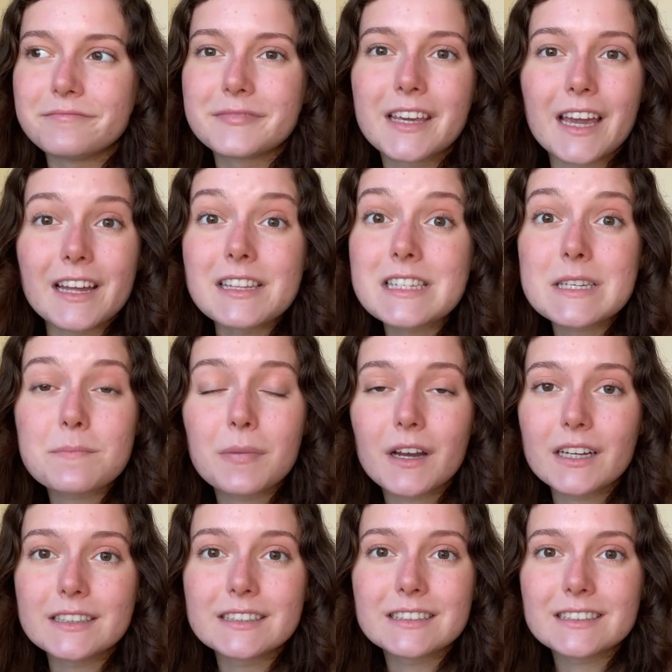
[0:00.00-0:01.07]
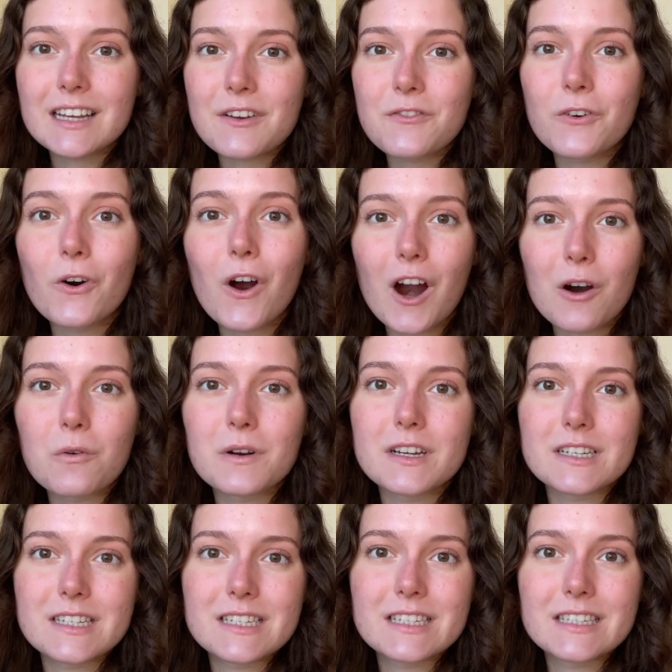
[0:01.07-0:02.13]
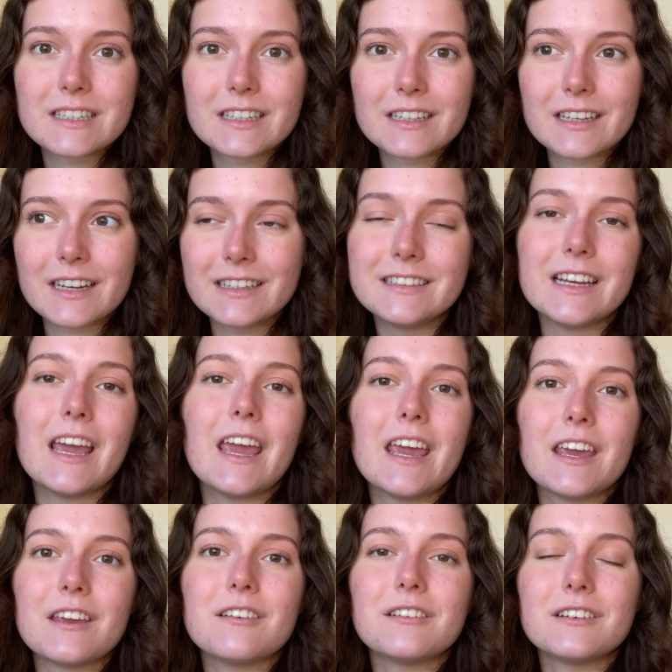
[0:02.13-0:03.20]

can't spend 4 hours a day